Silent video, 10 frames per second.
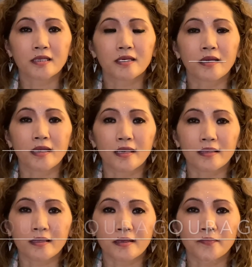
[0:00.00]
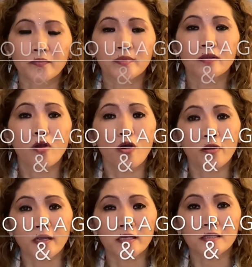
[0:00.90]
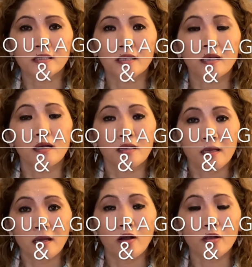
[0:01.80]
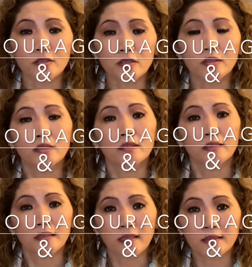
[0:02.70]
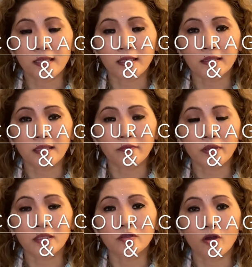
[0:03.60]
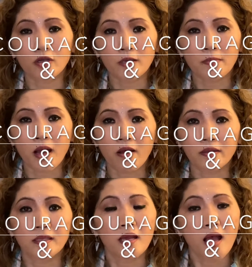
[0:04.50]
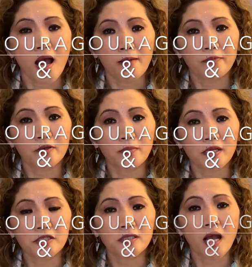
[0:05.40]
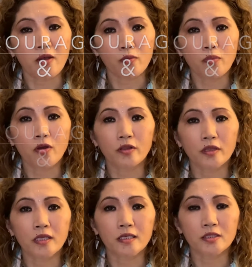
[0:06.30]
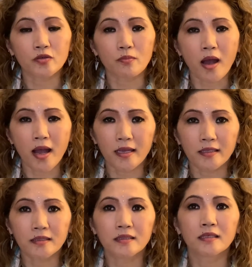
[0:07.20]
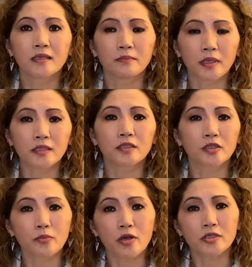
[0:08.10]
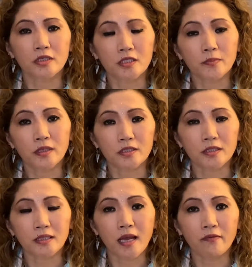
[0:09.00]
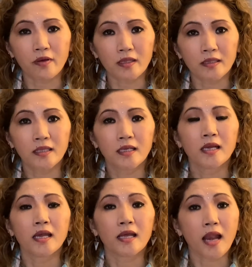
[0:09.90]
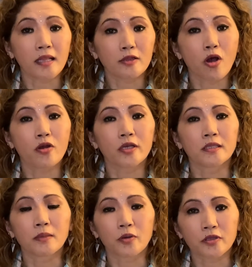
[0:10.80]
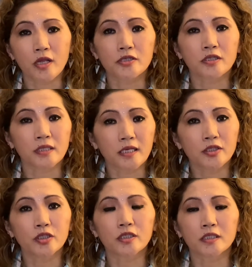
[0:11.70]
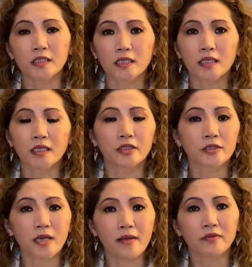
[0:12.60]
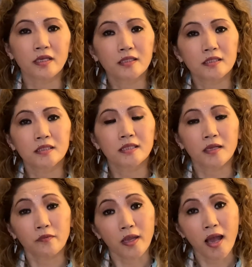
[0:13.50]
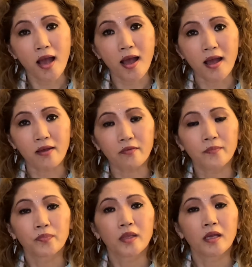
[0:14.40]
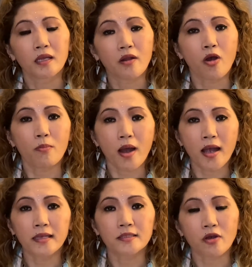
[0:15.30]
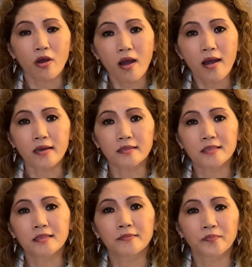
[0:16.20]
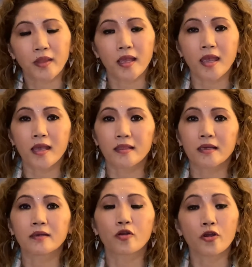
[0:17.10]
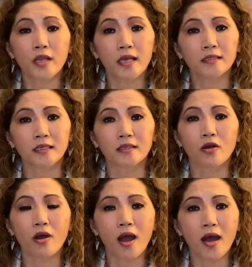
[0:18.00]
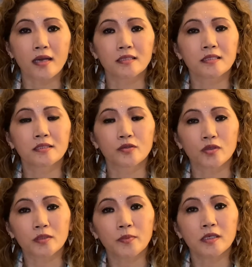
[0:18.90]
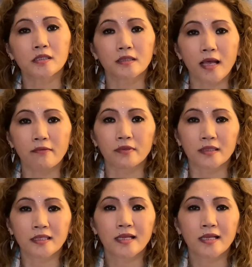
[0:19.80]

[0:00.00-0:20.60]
And courage, also the second thing we're going to talk about, affirmation, how important it is your mind, mental, emotional, spiritual level, and unlocking the potential energy and trapped energy that we have in our minds or hearts, and connecting our hearts to a spiritual level.